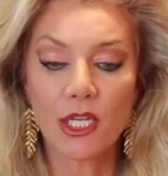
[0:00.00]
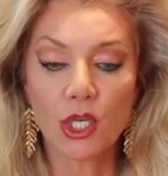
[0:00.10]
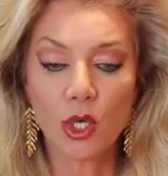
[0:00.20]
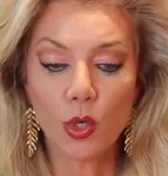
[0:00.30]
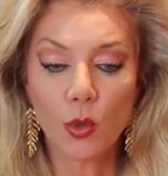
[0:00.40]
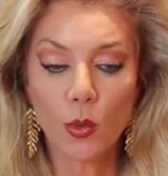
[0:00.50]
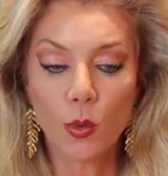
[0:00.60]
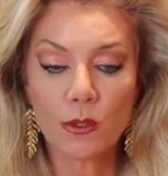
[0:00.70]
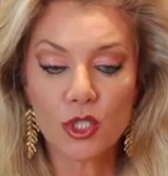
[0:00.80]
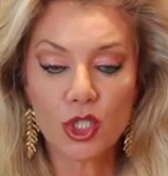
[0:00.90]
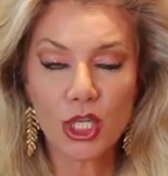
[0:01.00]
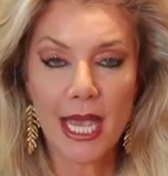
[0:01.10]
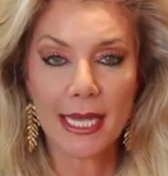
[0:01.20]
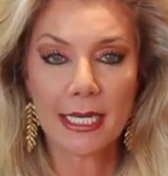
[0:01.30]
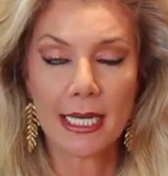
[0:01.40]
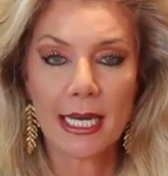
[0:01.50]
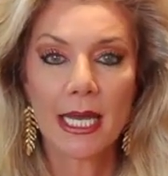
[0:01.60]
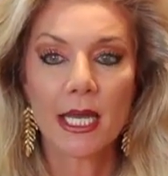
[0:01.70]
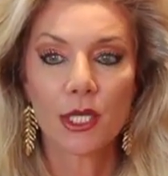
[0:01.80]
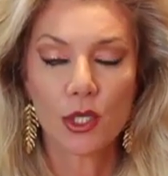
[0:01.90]
you check
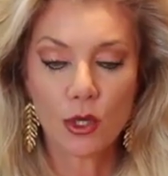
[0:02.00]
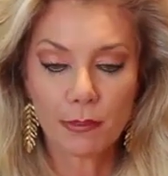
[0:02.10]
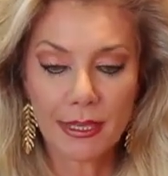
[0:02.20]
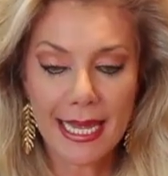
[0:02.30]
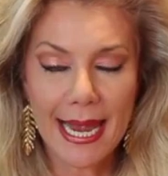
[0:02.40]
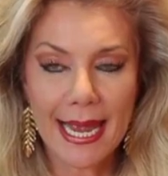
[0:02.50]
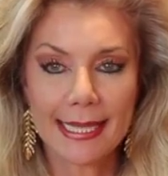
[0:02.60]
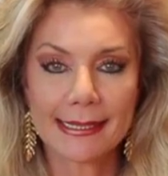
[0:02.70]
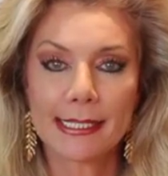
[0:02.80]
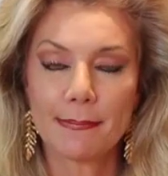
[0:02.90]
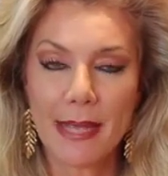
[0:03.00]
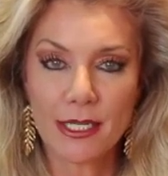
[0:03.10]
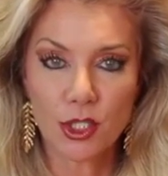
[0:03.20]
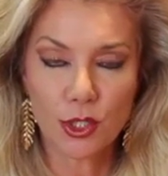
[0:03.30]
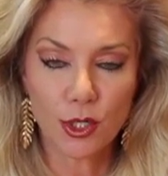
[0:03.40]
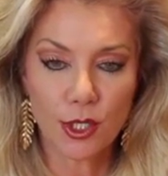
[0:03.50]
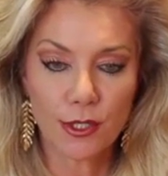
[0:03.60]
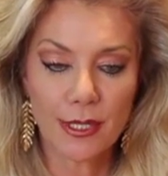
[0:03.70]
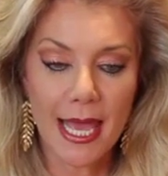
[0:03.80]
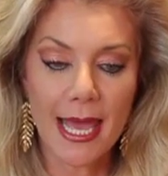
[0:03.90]
your plans, make
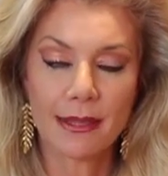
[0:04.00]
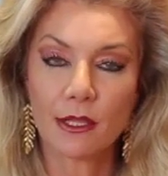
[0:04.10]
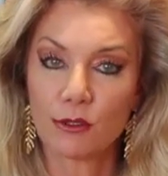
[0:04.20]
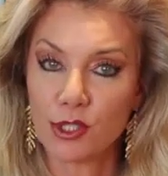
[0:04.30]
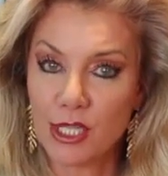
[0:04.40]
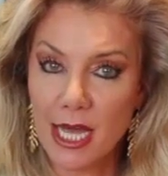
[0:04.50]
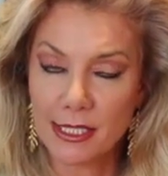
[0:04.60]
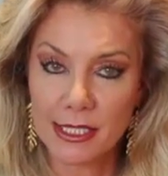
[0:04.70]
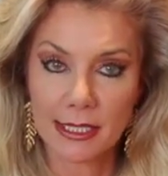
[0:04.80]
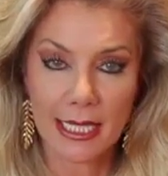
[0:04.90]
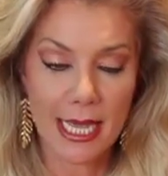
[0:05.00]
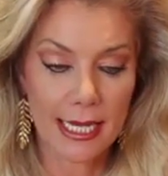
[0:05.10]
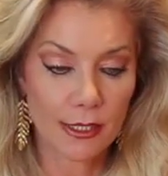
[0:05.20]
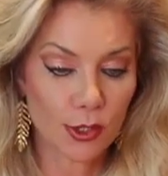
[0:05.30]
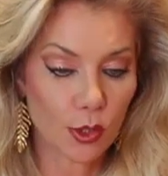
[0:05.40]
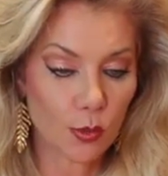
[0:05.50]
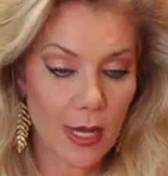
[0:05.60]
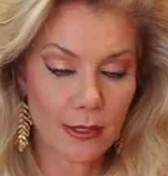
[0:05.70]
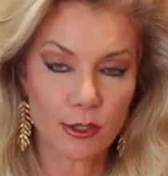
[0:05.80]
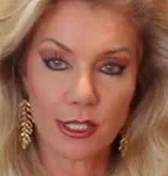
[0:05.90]
sure that there's not delays or
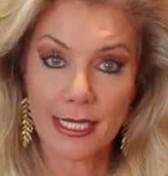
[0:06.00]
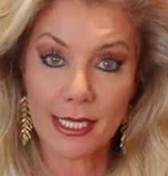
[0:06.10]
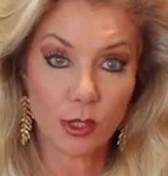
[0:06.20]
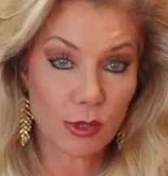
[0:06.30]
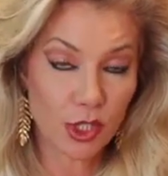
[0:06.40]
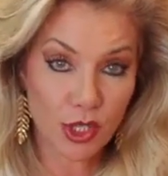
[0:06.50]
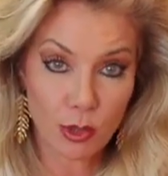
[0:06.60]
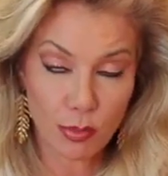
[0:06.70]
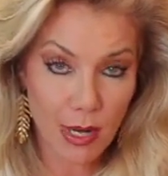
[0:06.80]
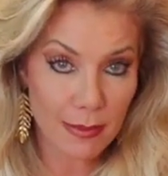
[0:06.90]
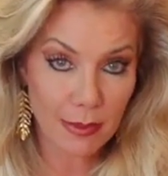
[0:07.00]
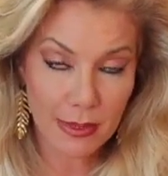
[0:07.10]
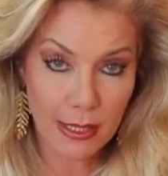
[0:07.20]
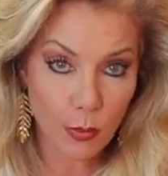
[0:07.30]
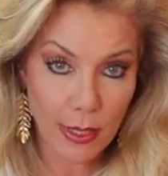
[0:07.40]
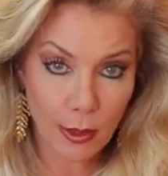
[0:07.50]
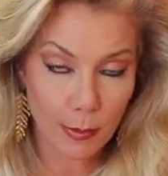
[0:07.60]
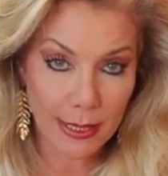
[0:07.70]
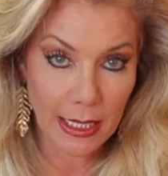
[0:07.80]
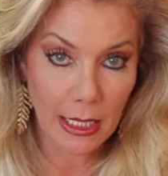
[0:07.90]
weather delays, which there probably
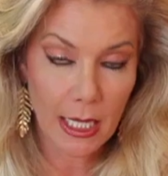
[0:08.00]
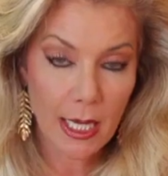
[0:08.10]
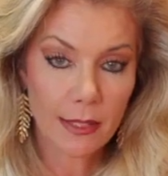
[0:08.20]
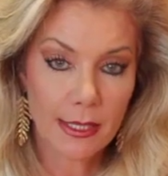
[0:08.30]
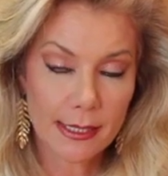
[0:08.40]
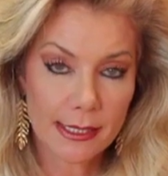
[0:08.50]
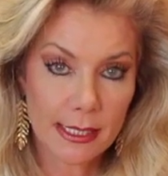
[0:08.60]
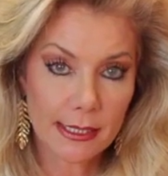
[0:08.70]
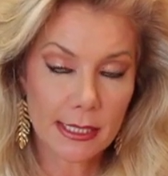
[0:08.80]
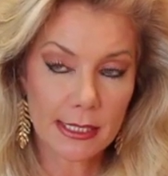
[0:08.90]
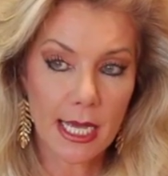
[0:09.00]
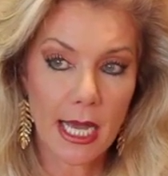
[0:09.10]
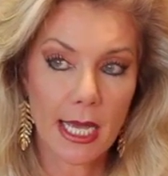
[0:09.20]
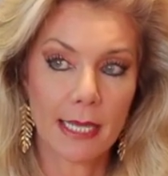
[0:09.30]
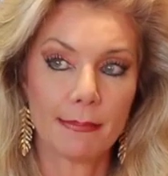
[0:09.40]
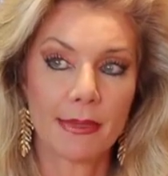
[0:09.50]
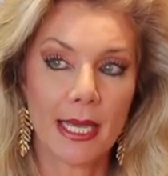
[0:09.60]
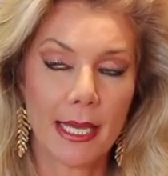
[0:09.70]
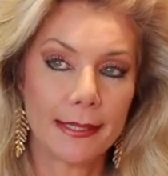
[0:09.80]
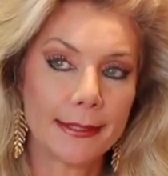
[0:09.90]
will be. This is a time
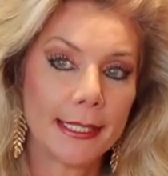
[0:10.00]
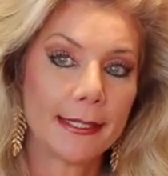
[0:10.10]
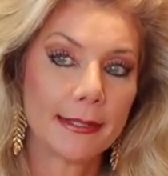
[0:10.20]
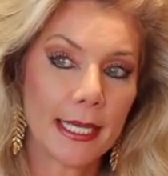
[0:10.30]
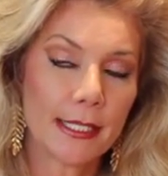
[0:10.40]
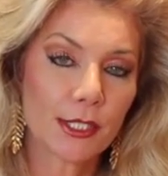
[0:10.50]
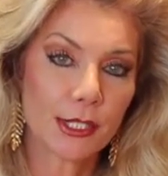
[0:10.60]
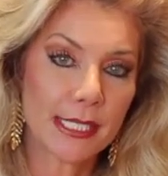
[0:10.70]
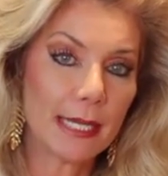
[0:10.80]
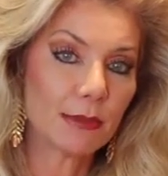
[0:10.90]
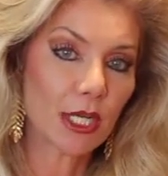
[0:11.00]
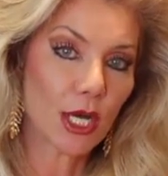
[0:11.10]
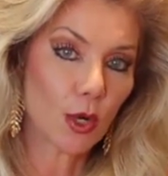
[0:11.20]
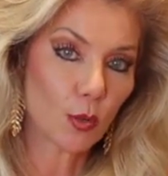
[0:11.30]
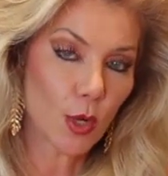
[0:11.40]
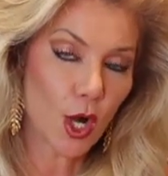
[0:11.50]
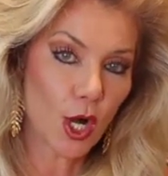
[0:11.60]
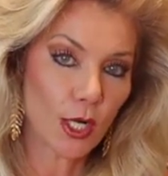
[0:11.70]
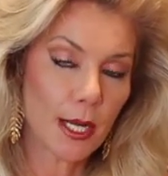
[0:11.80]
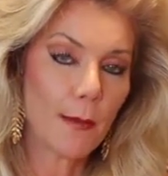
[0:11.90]
that things seem to go
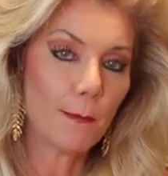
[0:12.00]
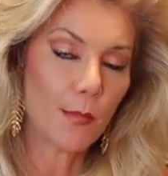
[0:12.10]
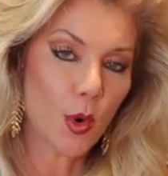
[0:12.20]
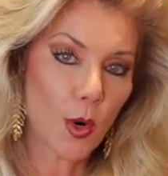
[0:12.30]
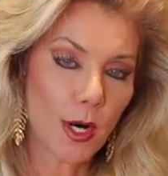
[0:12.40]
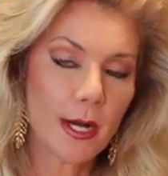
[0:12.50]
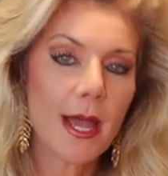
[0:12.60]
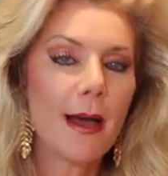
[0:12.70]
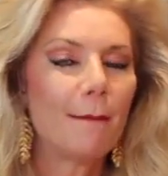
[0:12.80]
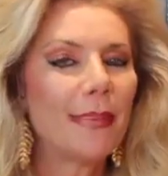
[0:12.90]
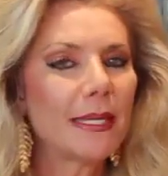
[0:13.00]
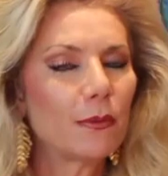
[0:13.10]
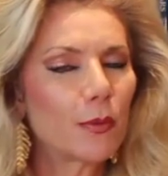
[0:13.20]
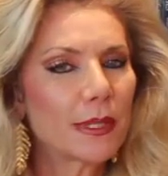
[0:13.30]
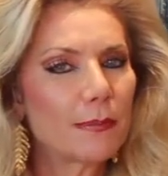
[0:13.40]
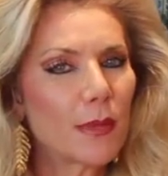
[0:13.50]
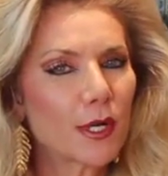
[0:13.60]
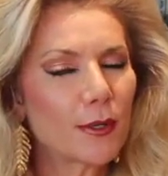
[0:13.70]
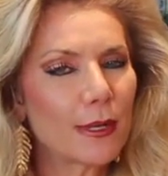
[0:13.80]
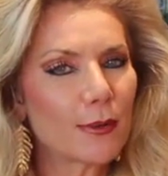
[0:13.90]
wrong more. But with
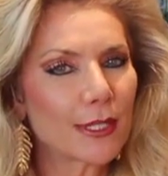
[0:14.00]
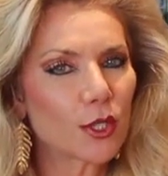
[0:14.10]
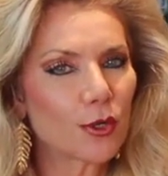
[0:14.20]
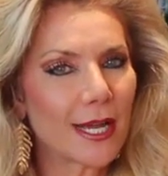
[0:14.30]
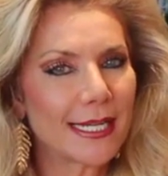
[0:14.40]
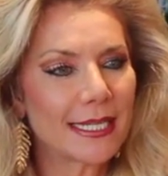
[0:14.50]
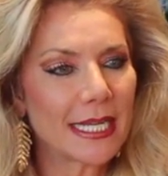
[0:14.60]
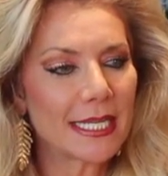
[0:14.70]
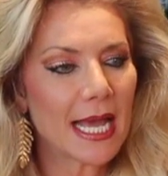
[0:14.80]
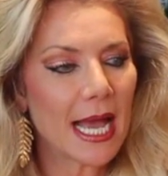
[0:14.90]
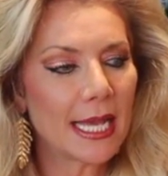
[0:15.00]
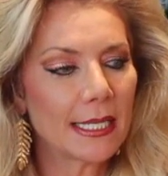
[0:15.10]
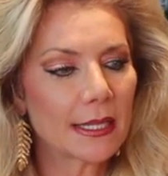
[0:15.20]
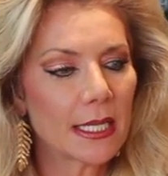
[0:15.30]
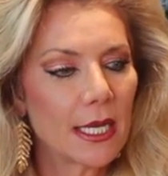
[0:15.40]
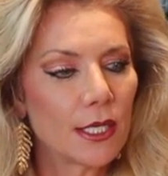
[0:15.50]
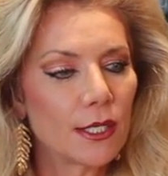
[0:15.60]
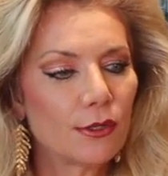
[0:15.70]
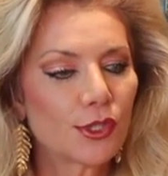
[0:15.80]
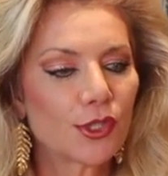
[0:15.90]
Mercury retrograde in the 9th,
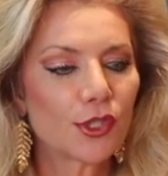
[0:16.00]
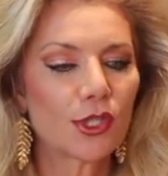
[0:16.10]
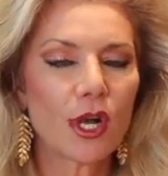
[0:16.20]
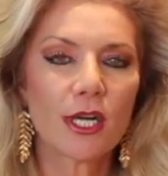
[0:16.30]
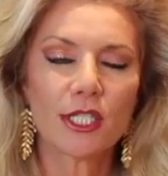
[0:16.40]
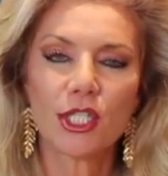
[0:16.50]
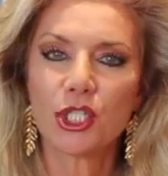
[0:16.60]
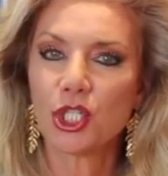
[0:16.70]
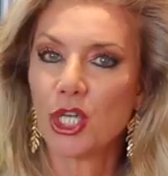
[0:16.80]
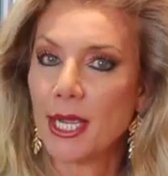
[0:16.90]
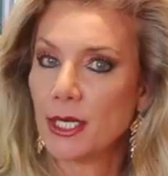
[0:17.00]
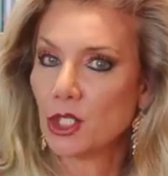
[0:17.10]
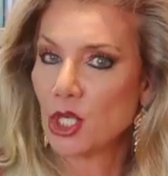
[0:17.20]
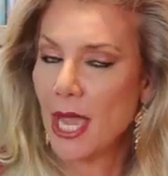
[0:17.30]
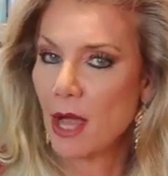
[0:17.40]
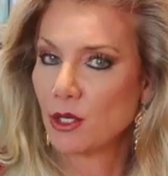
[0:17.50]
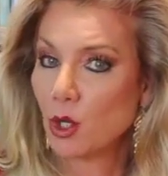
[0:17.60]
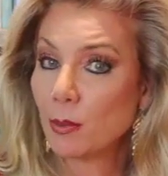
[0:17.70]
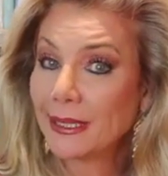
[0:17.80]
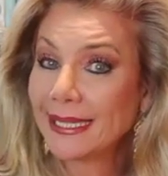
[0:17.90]
you start to change how
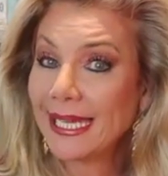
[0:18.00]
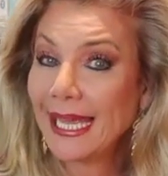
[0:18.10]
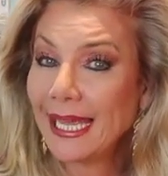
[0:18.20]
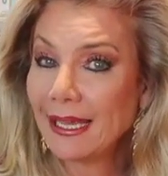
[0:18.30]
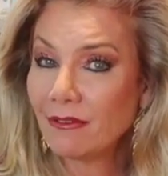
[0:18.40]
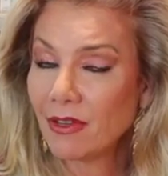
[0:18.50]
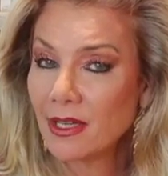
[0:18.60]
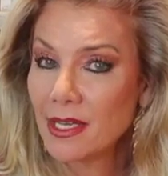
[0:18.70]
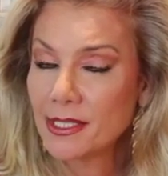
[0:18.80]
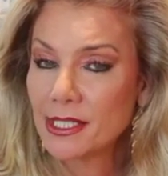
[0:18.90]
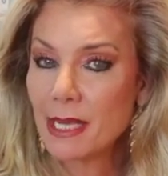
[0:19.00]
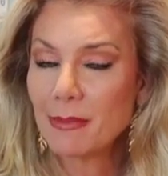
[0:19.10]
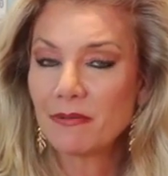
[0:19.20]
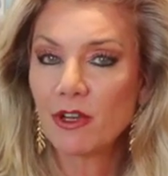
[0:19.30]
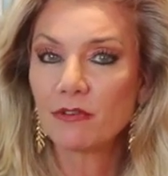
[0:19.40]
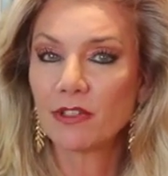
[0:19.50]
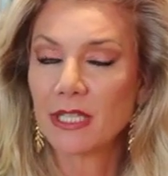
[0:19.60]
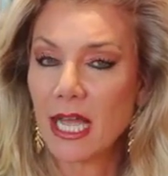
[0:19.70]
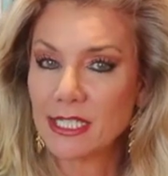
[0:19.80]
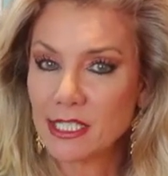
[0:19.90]
you believe. Some of your
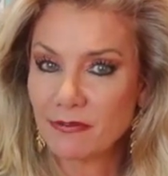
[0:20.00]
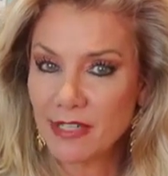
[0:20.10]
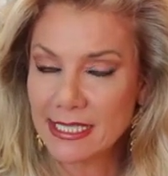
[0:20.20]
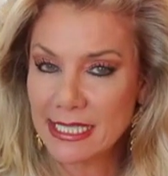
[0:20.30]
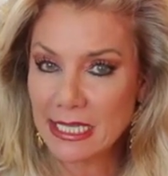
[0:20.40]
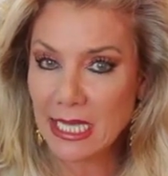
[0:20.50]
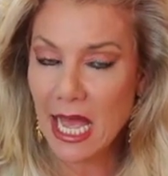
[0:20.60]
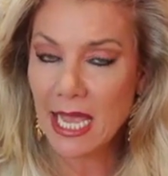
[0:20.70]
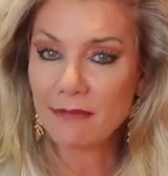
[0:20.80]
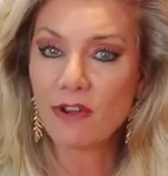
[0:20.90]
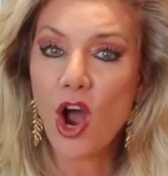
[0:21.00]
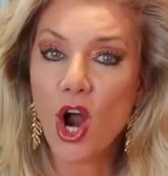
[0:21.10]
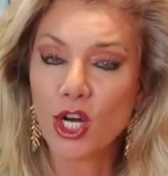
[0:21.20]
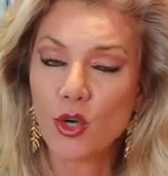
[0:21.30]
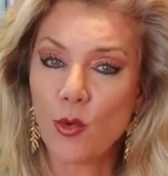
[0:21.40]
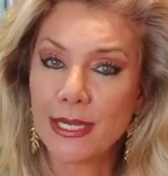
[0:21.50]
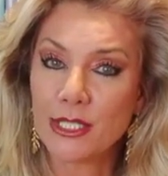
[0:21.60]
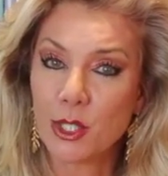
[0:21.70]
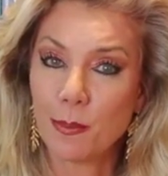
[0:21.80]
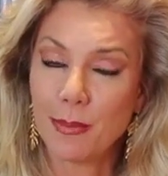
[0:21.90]
philosophies in life are
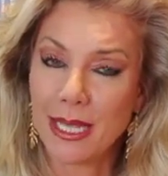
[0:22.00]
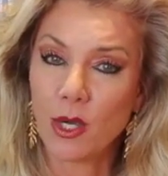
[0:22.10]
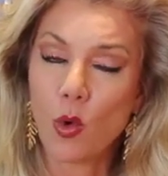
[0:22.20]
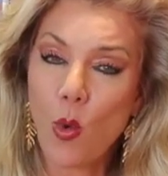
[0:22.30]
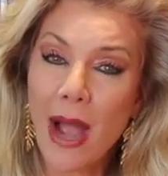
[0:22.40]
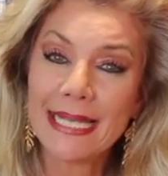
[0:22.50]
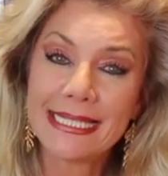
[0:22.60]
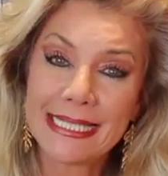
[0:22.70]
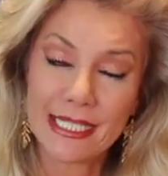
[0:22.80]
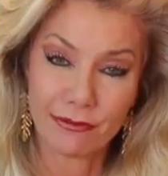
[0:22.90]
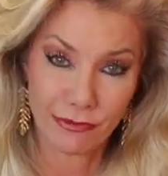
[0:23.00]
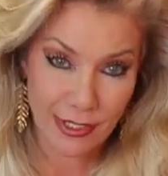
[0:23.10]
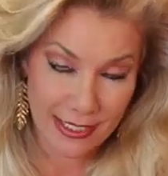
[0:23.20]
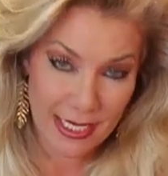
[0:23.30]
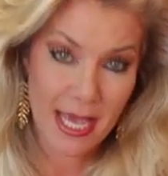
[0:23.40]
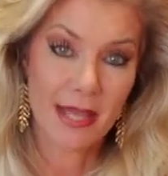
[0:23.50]
going to be quite different